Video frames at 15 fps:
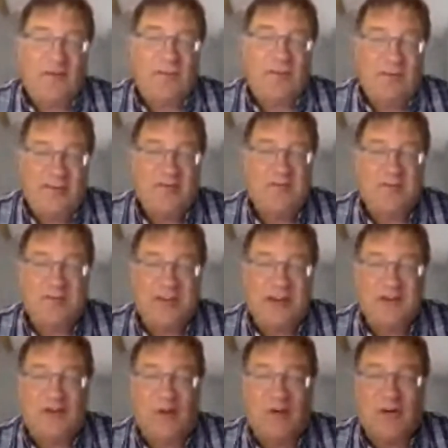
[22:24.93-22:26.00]
federal, provincial,
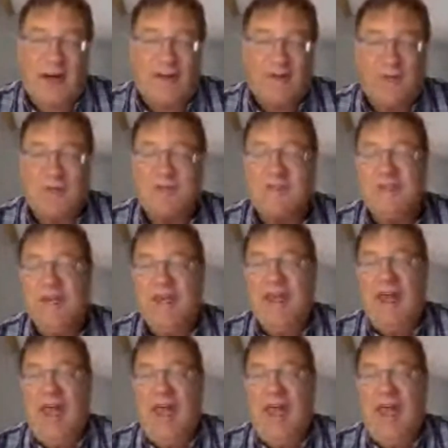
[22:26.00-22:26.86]
territorial governments,